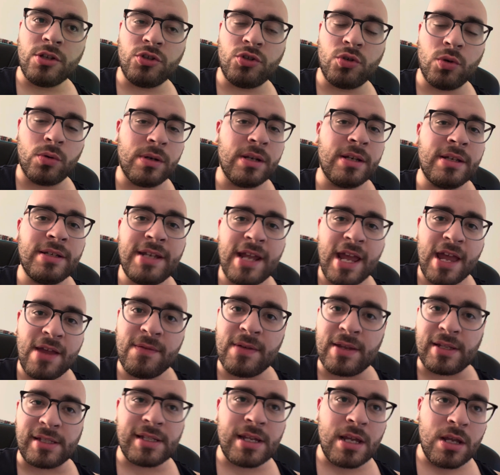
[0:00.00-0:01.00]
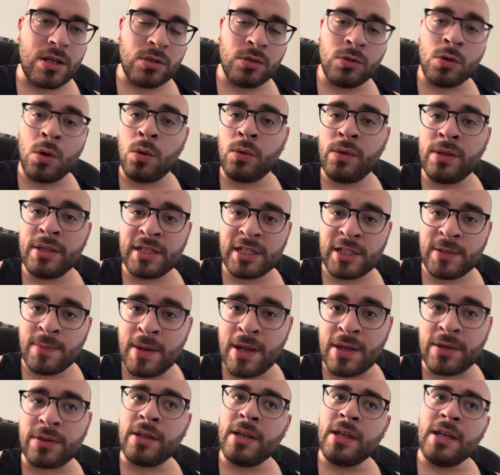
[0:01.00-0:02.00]
Jordan Davis, Nolan
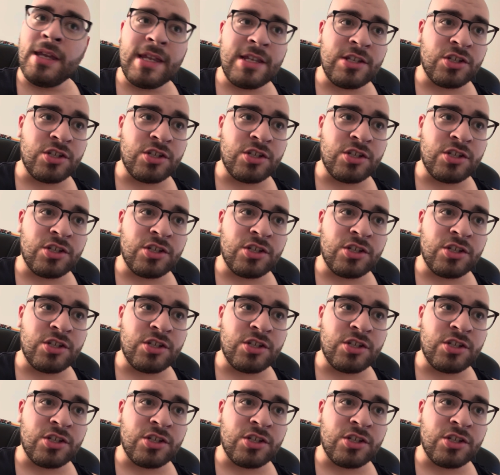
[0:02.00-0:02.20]
Smith,